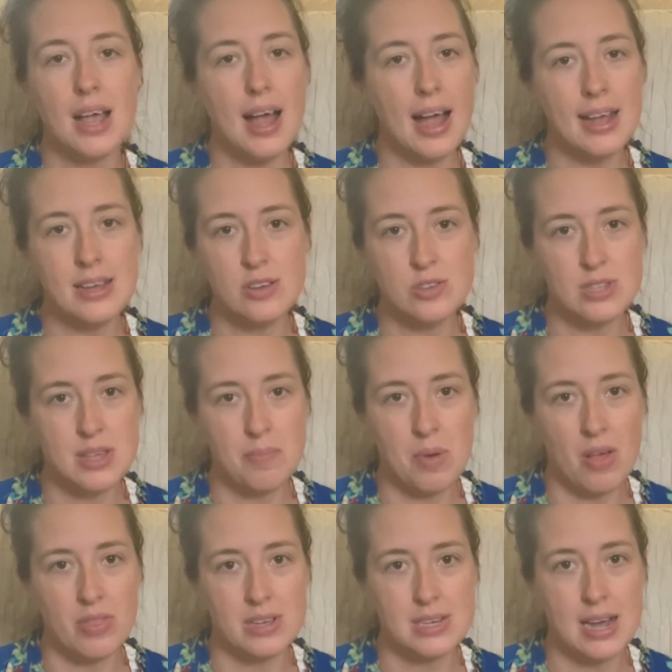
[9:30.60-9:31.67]
I use them
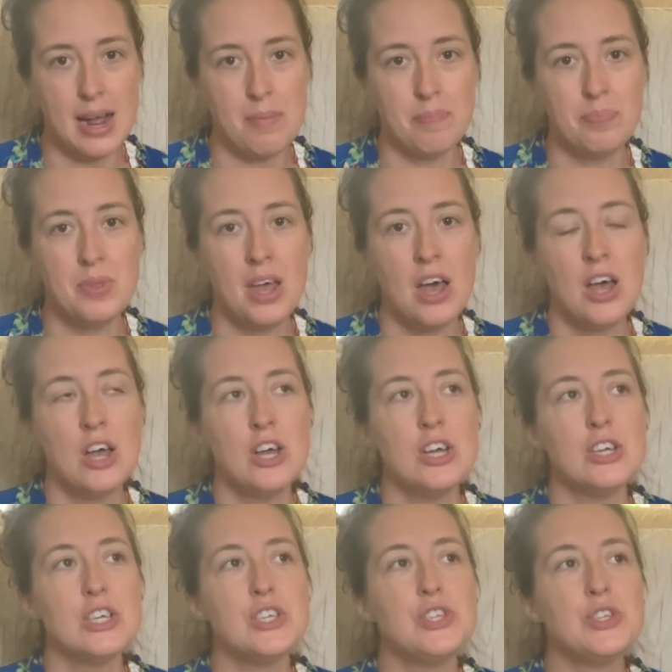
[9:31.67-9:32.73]
all the time.
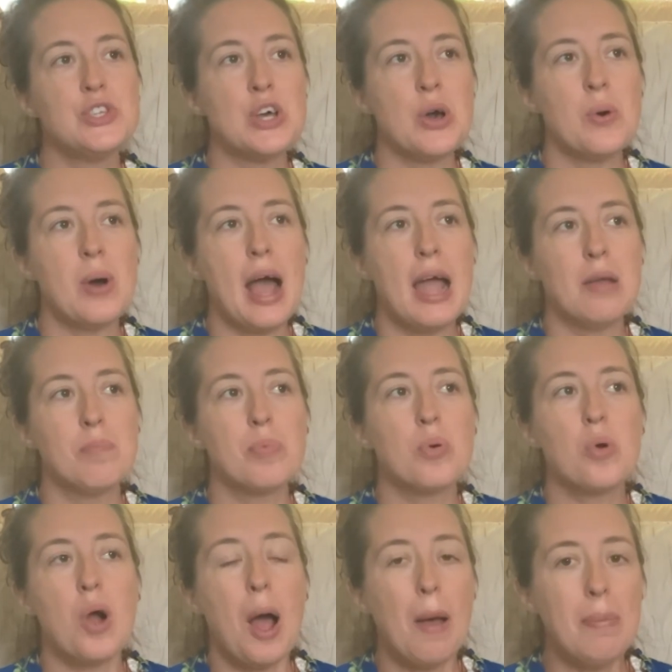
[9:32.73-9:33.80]
So I
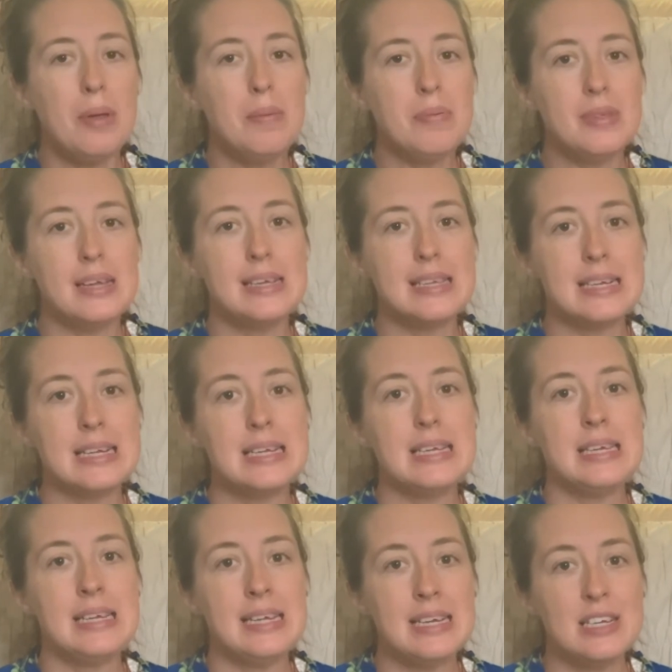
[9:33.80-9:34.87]
probably didn't
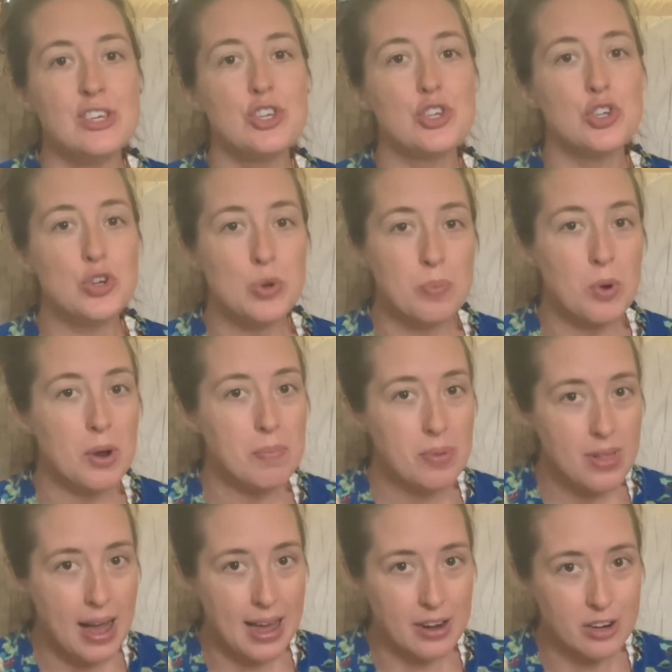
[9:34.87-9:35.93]
need 2 more
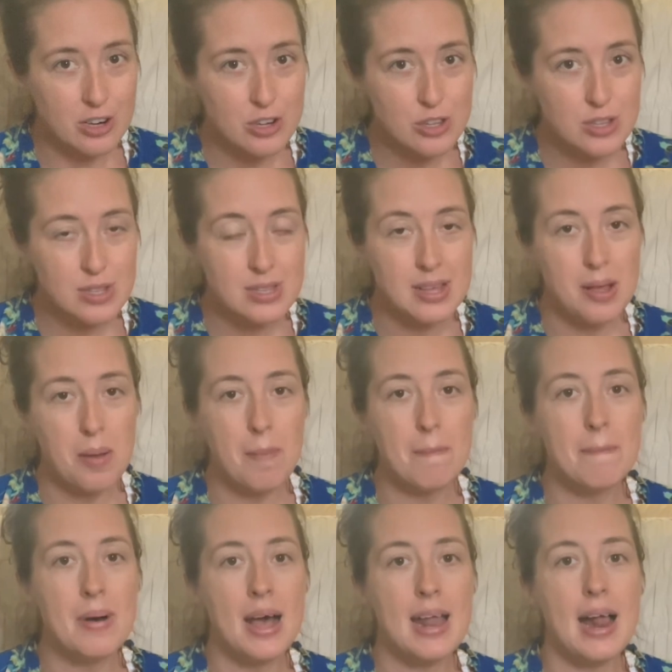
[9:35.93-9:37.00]
platters,
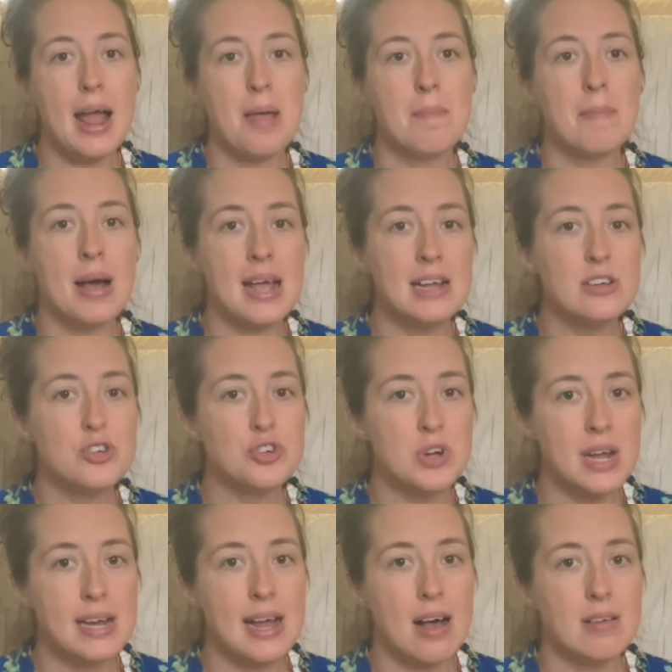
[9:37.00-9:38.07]
but I might
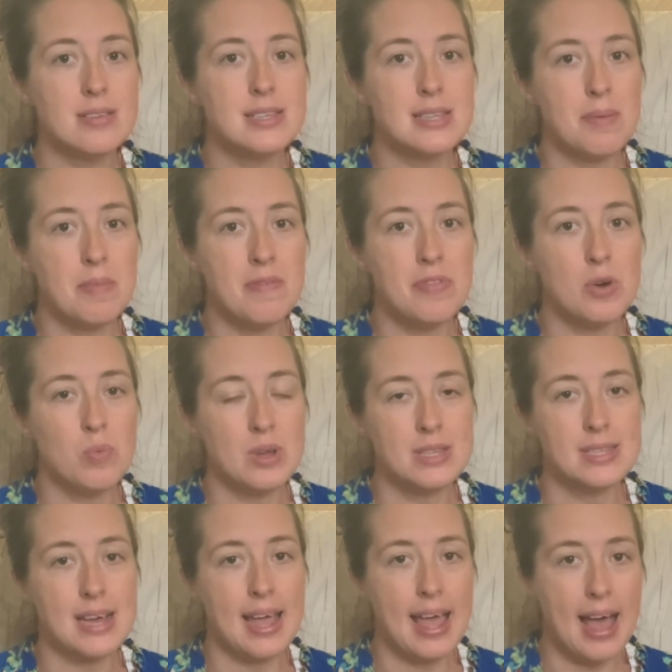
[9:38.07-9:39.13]
trade out some of the ones
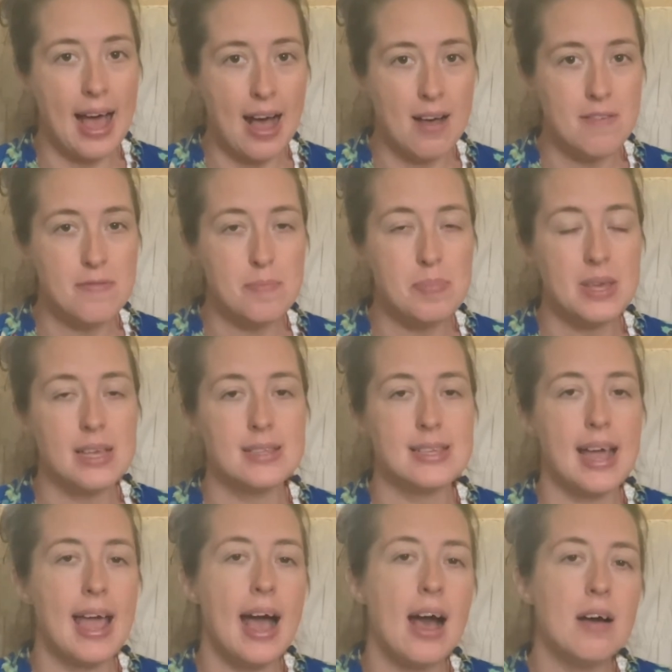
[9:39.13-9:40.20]
I have, because
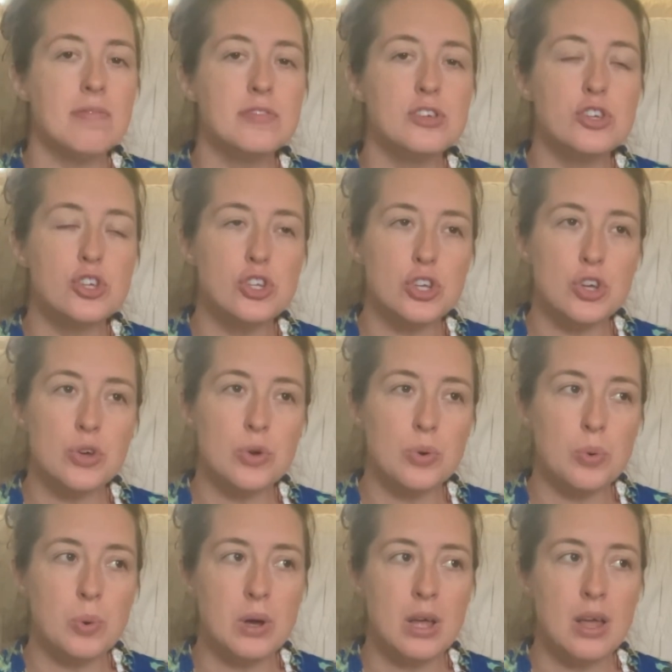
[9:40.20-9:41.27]
I have 2